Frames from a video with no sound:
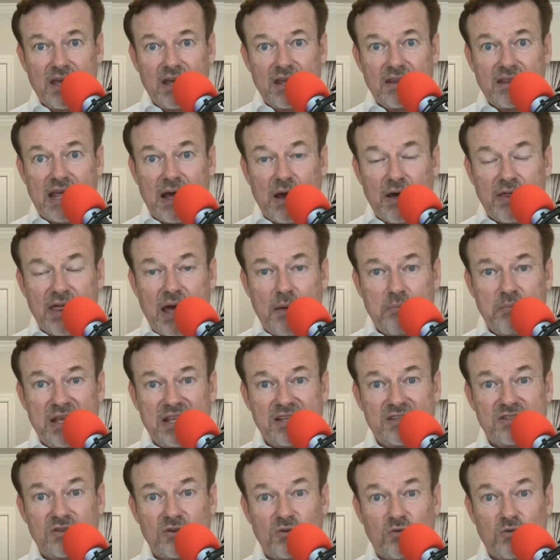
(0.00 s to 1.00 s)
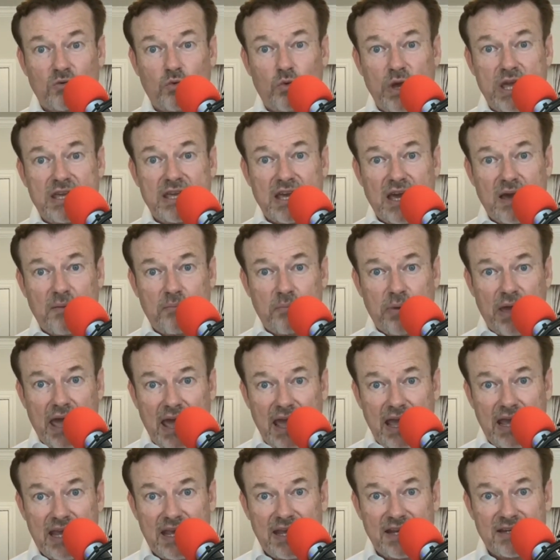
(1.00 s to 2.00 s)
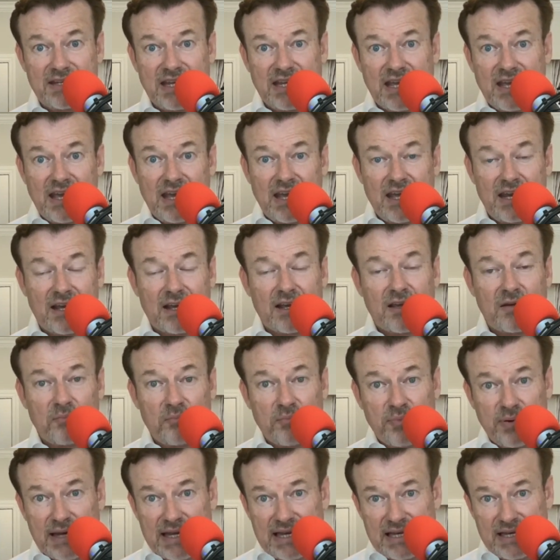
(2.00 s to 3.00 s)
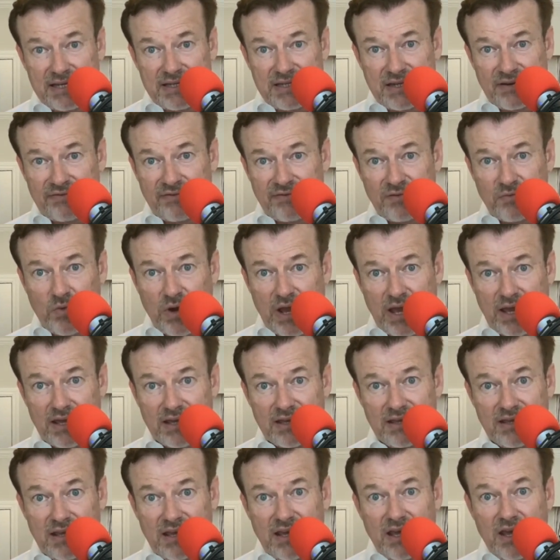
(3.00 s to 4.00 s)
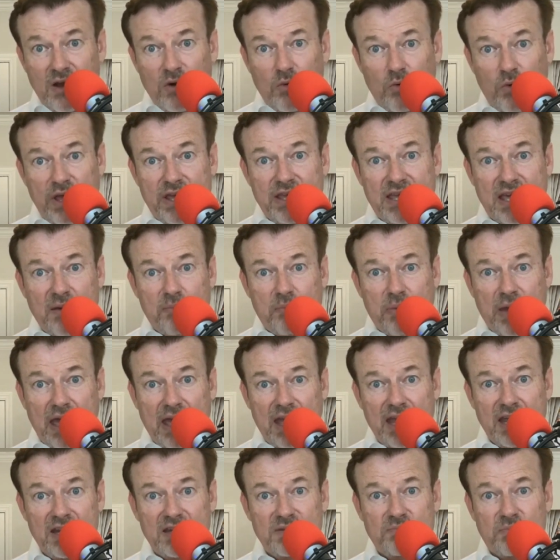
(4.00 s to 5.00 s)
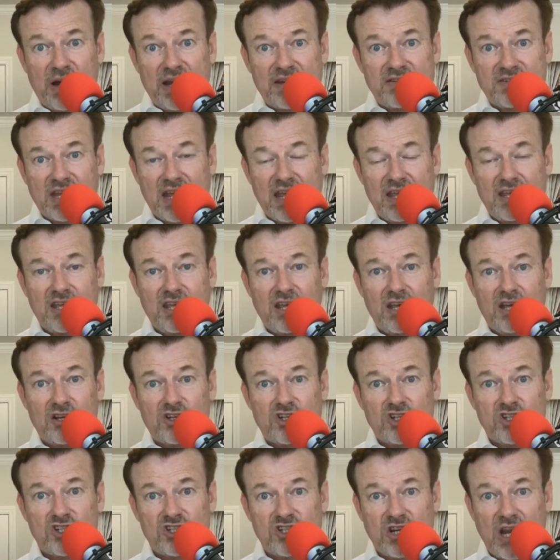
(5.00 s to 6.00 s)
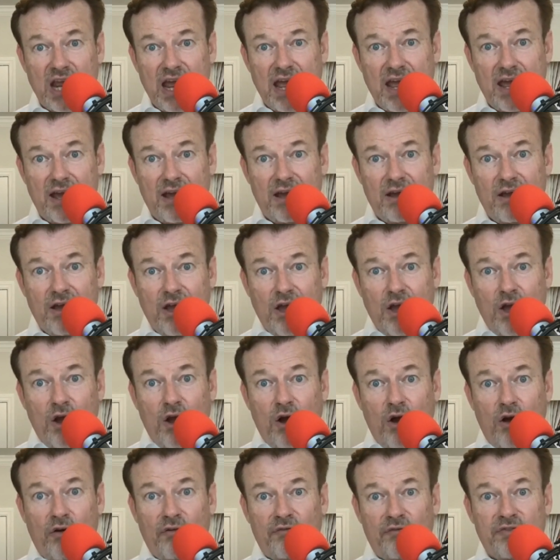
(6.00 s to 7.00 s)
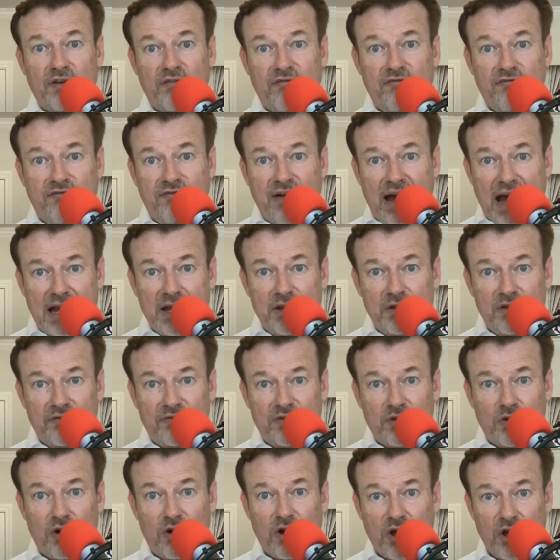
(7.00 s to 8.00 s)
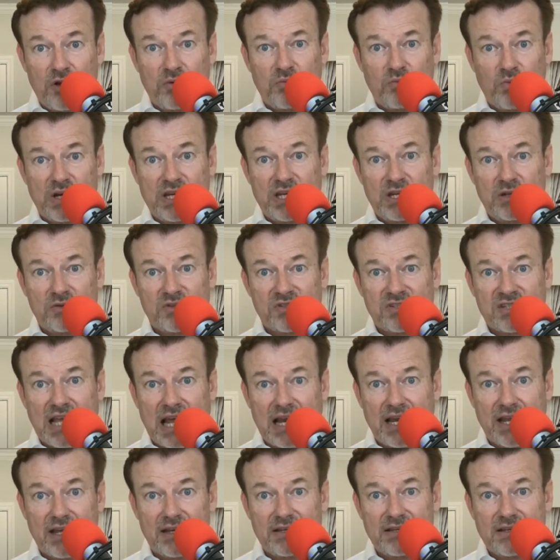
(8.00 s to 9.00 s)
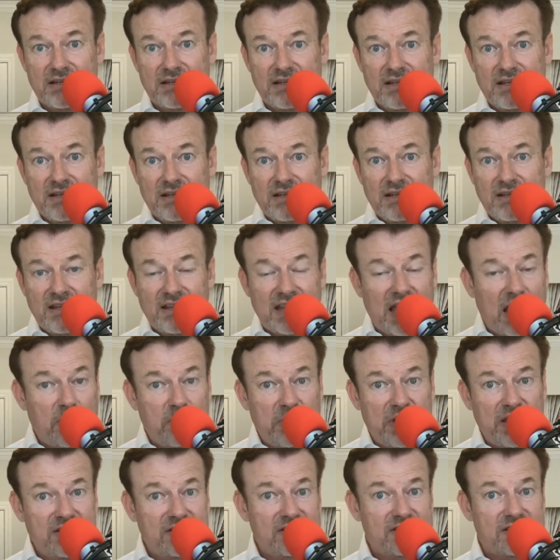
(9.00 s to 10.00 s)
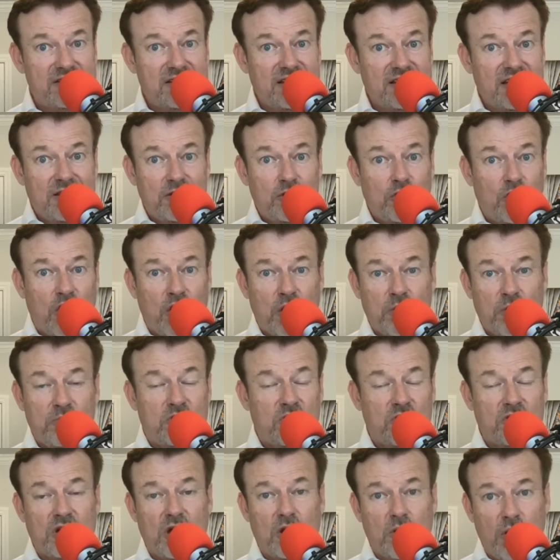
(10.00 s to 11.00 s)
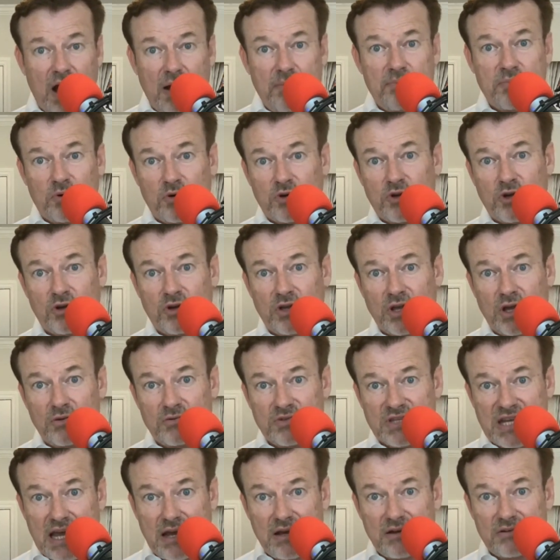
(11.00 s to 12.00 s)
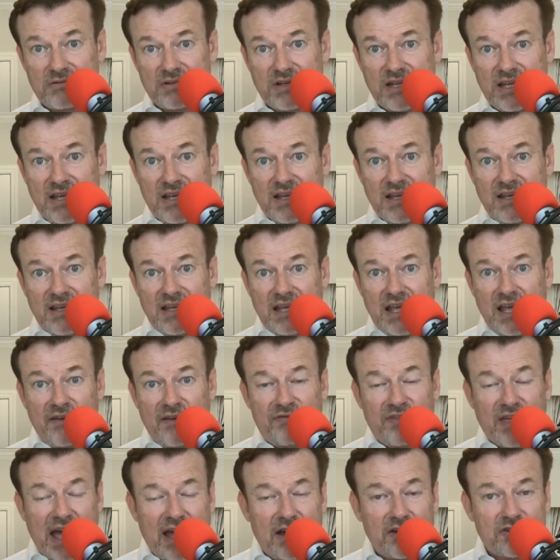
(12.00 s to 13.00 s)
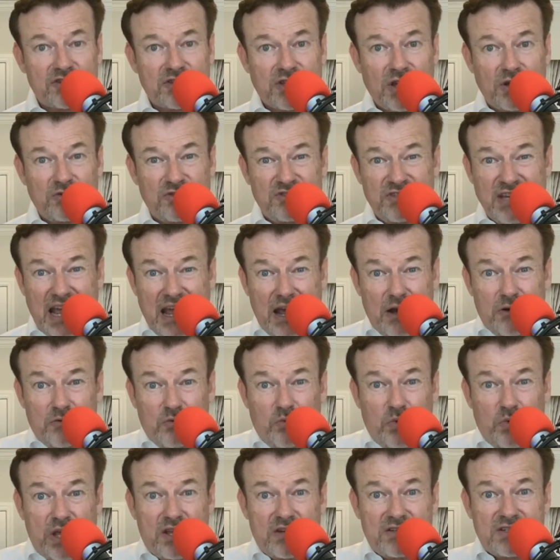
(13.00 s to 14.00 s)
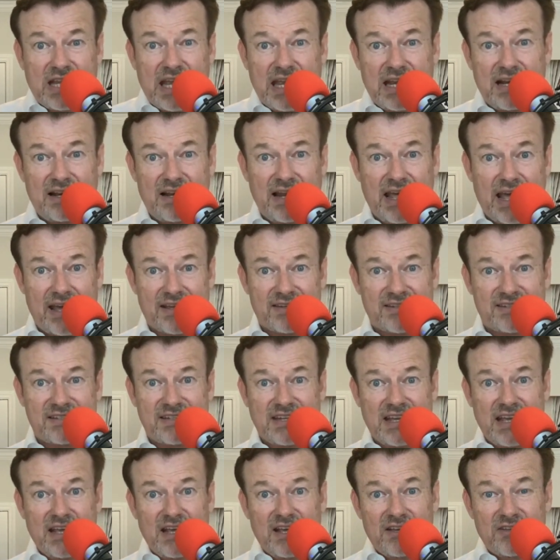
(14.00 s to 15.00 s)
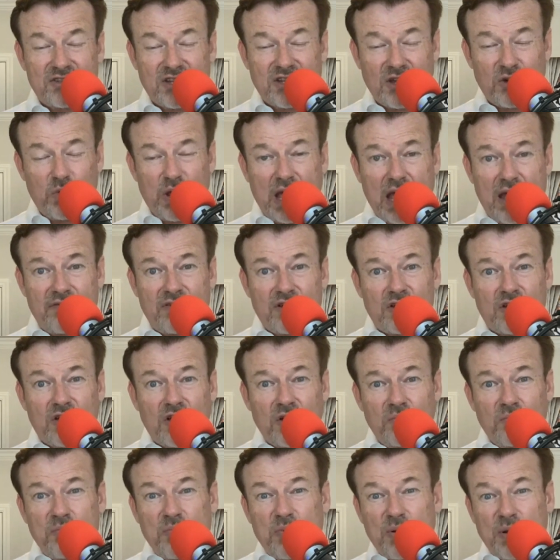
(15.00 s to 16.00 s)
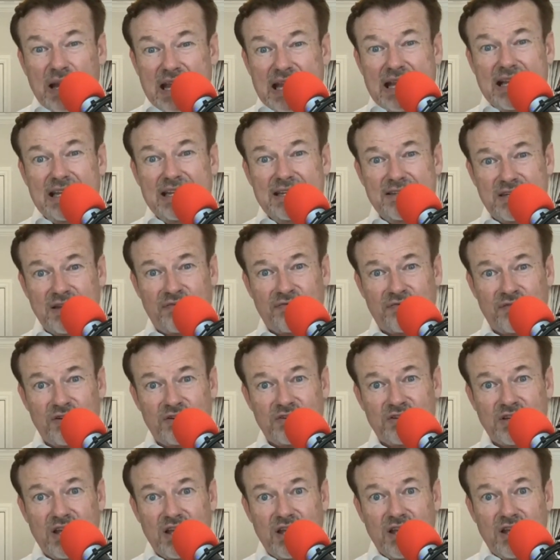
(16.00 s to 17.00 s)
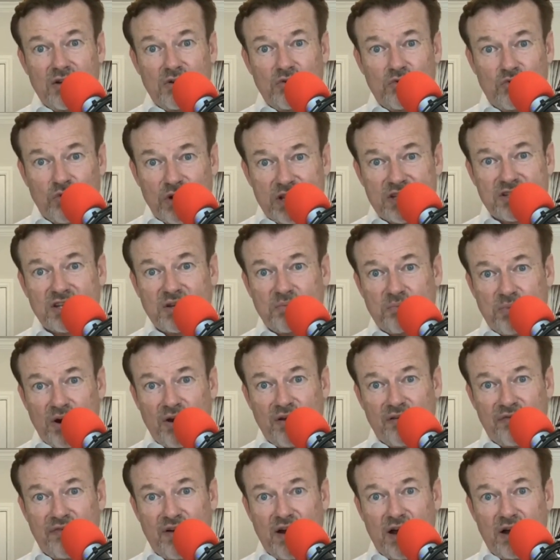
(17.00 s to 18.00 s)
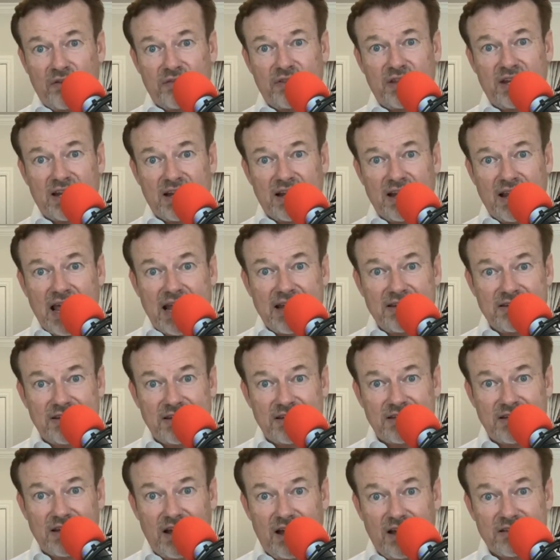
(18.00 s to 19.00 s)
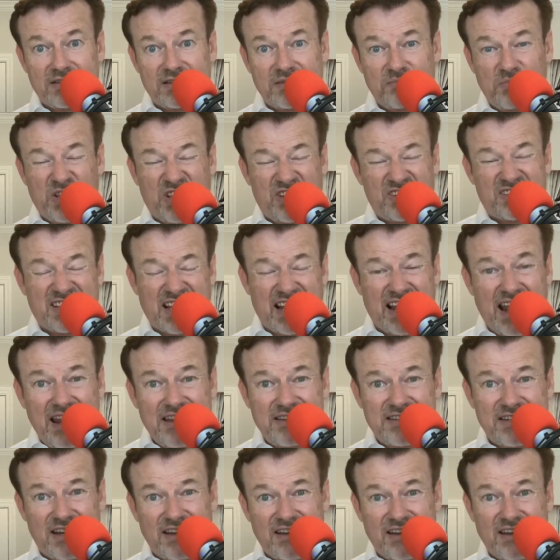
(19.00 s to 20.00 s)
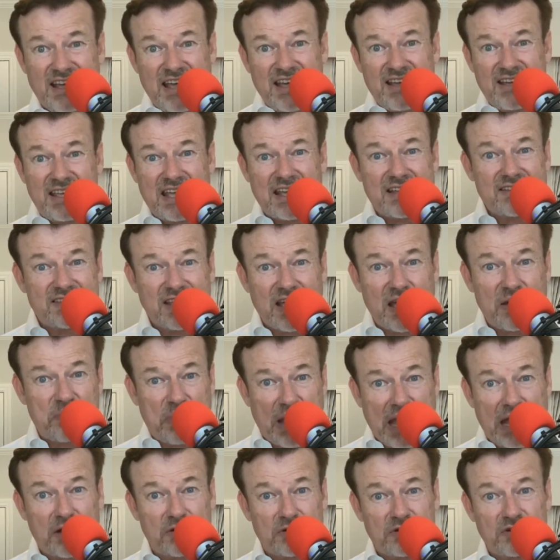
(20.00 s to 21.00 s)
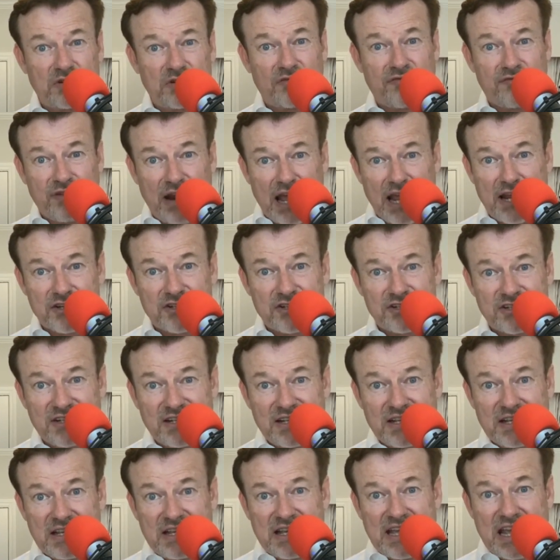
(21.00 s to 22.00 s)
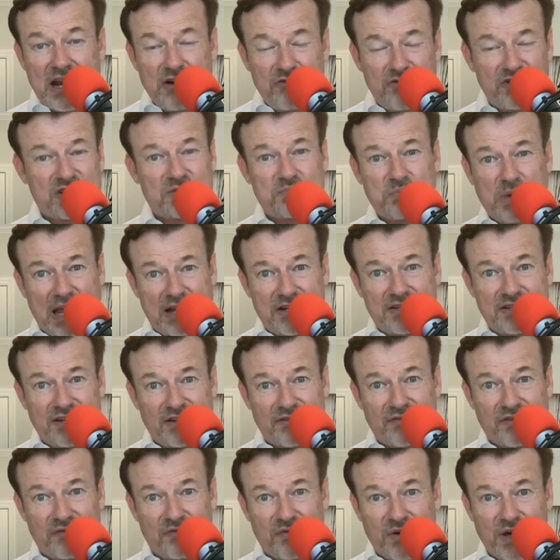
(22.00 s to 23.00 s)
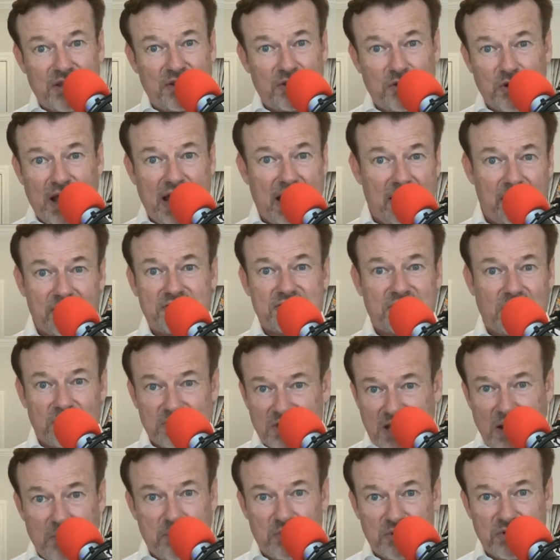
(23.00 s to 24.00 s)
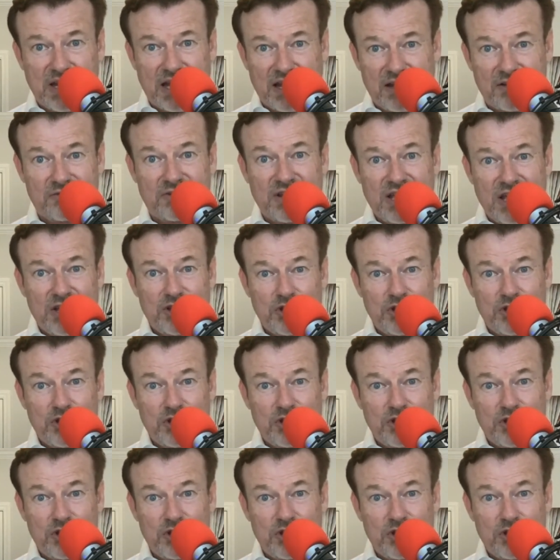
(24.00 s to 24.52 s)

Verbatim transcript: Now, that means that we get paid in a completely different way. We get paid by taking a share of the value of your home when you sell it. And that means your home could go up or could go down. If the house goes down, we could take less. So we have a completely different risk profile than a lender does, because the lender gets their pound of flesh irrespective of whether your house goes up or down.